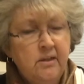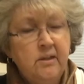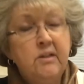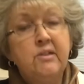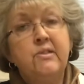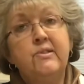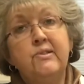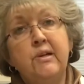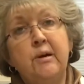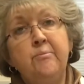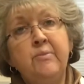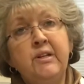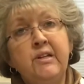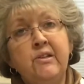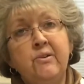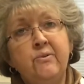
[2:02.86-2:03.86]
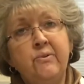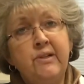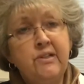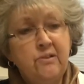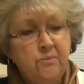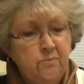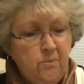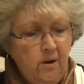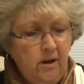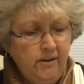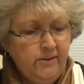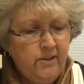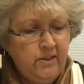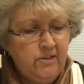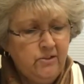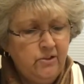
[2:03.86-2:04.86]
someone is going to
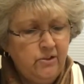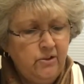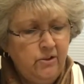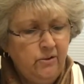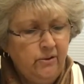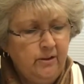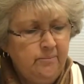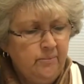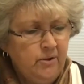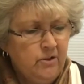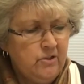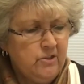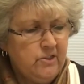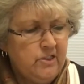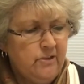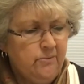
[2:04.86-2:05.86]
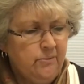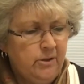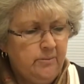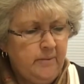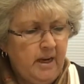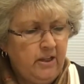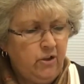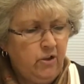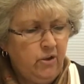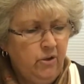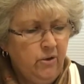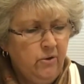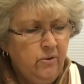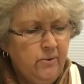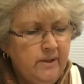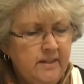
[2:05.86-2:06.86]
waltz into your emergency room and
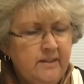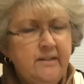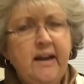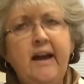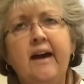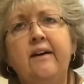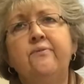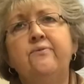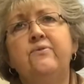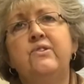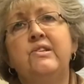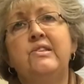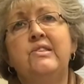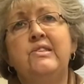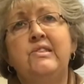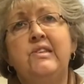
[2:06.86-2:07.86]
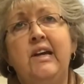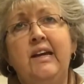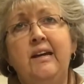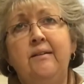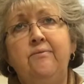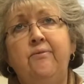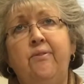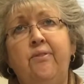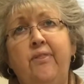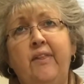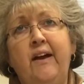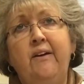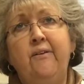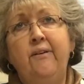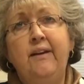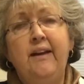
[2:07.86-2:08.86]
you're going to have to save
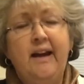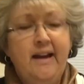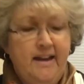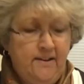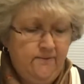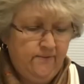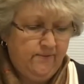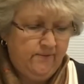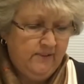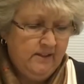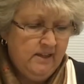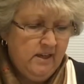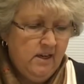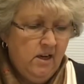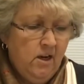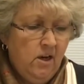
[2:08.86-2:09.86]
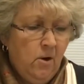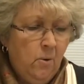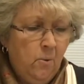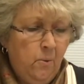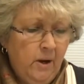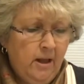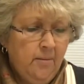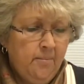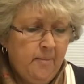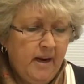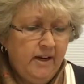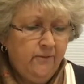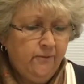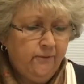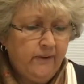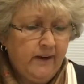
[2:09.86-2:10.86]
their life. Well, my
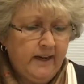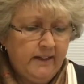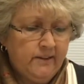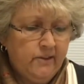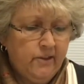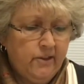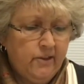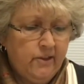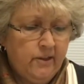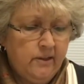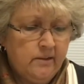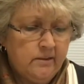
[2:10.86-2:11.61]
friends,